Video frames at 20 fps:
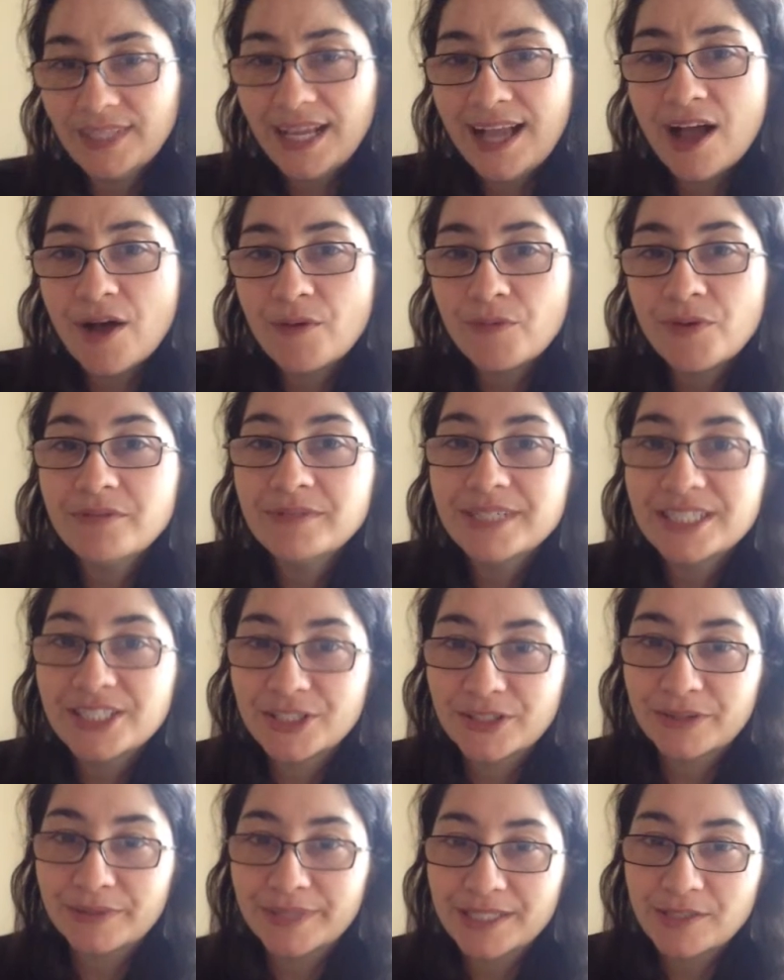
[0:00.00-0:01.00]
What we
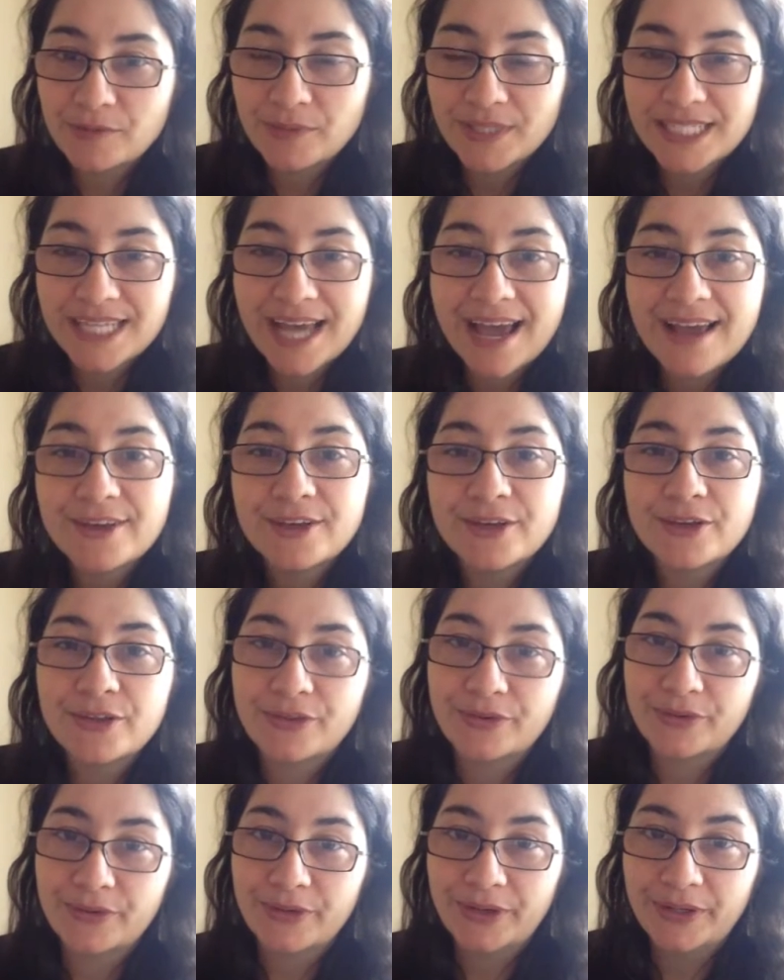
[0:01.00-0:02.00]
do is we take you
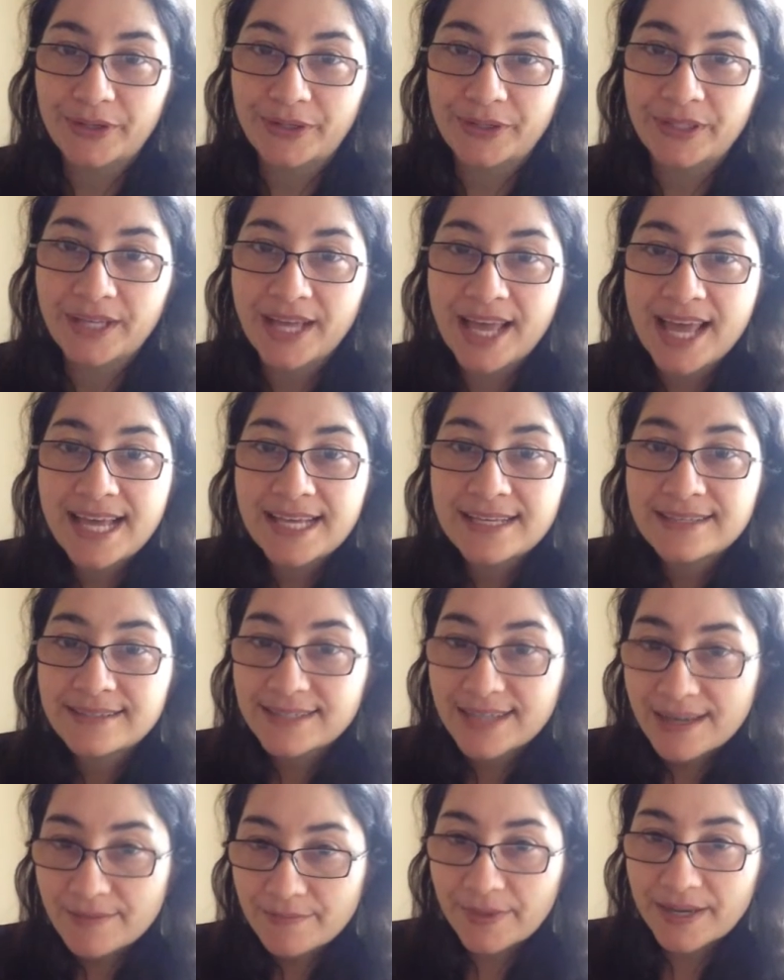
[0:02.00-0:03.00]
through
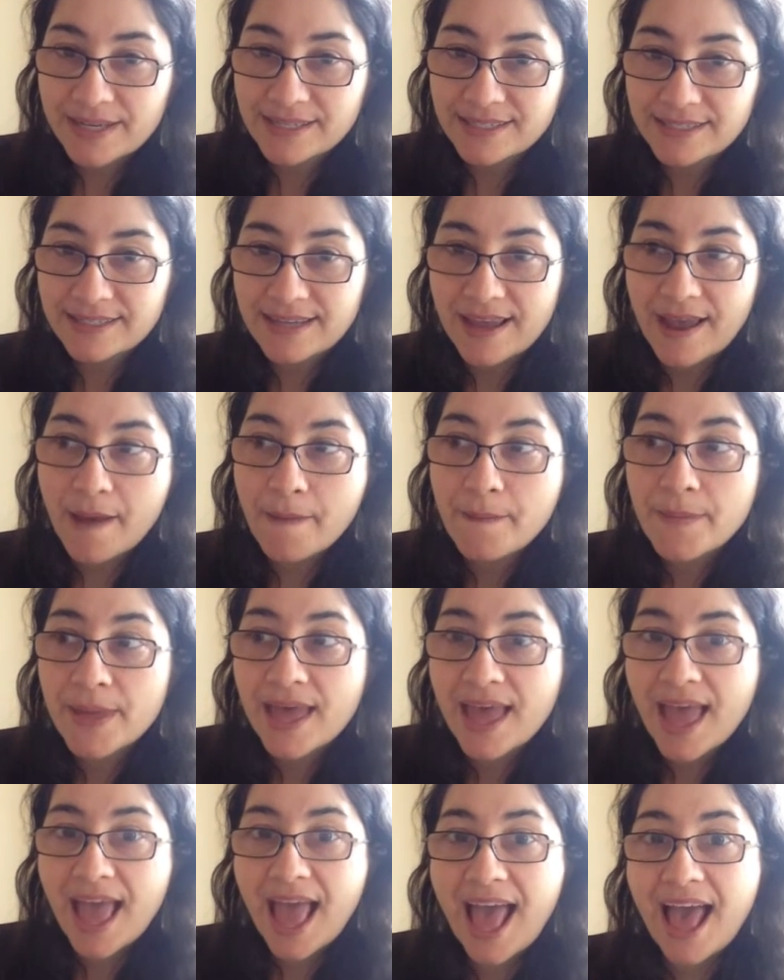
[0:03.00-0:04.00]
step by step
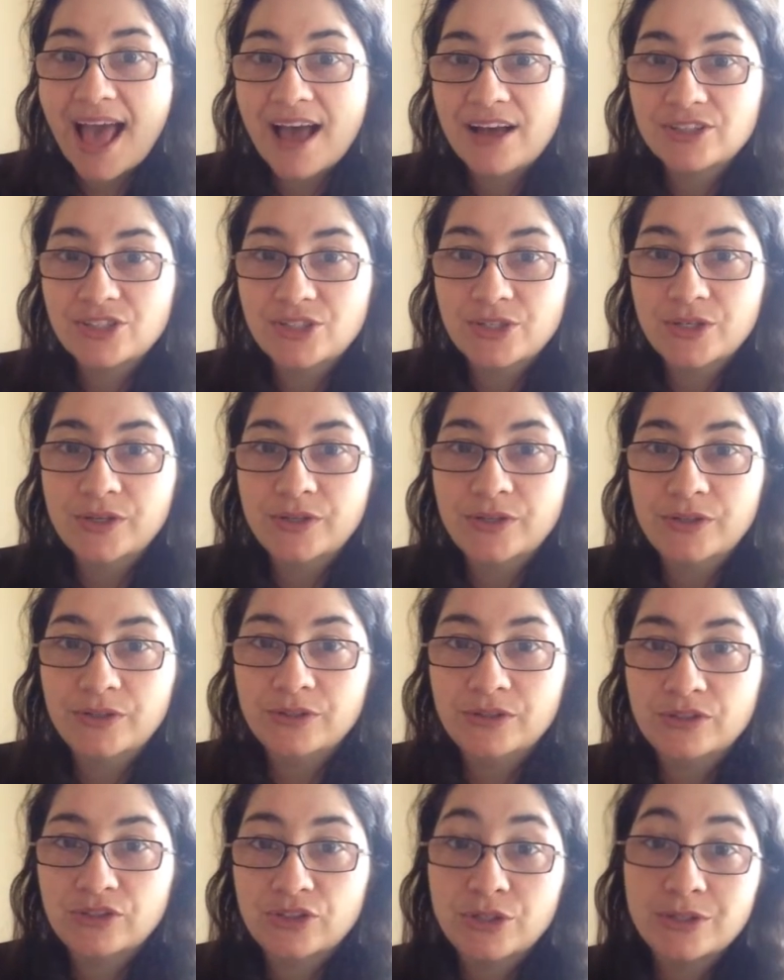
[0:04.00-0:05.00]
how
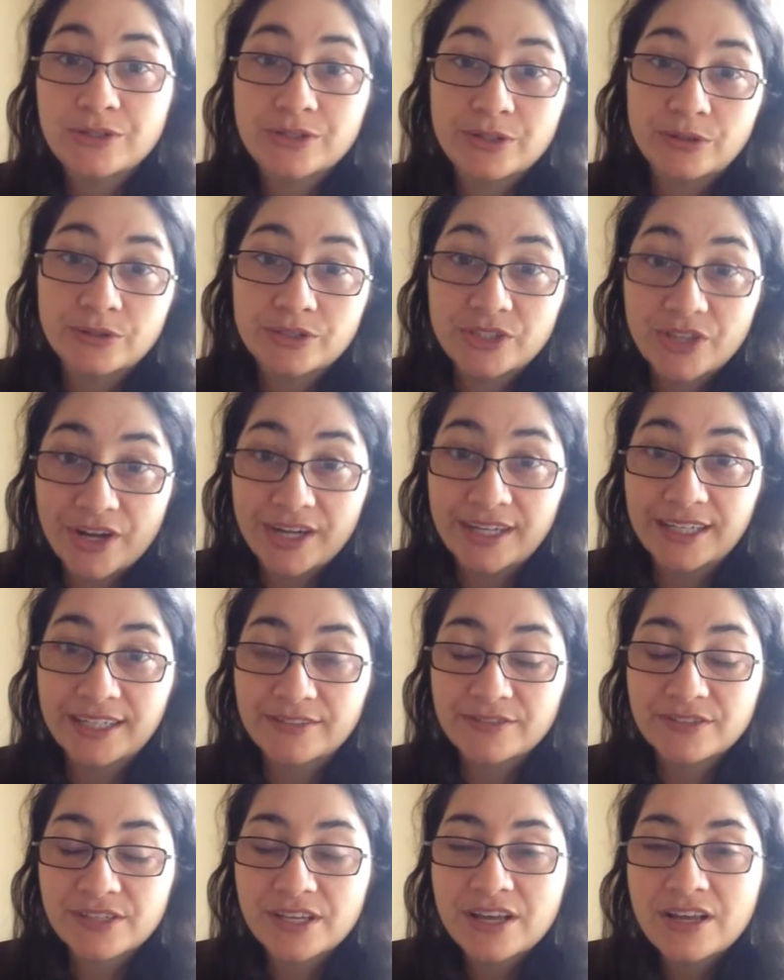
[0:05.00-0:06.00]
to use
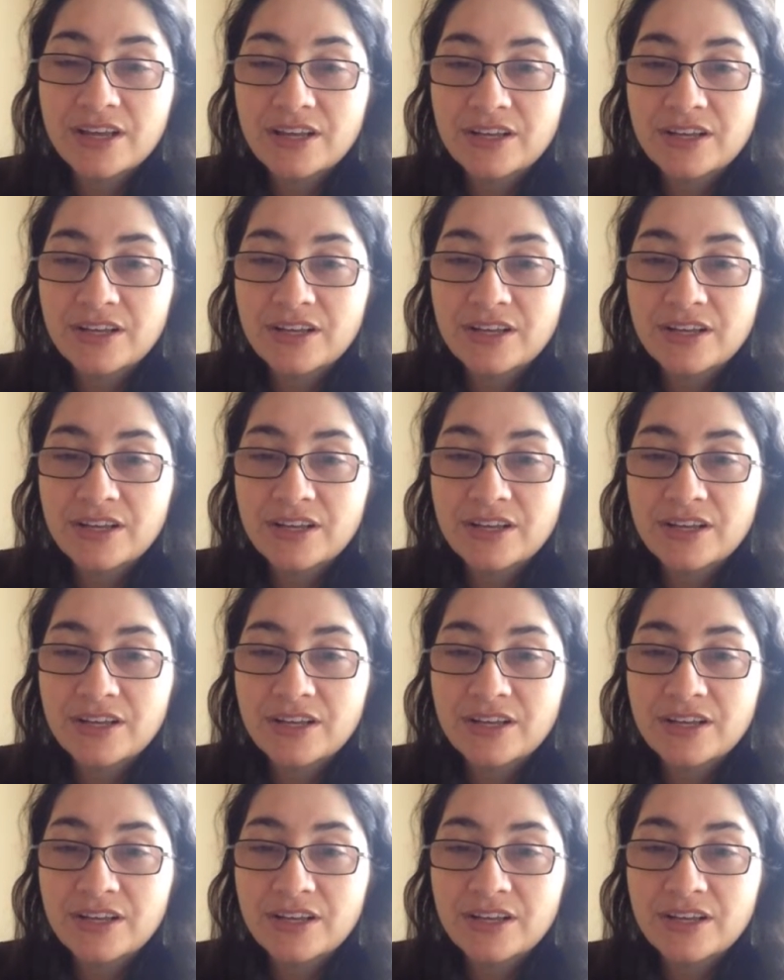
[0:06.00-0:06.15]
alternatives.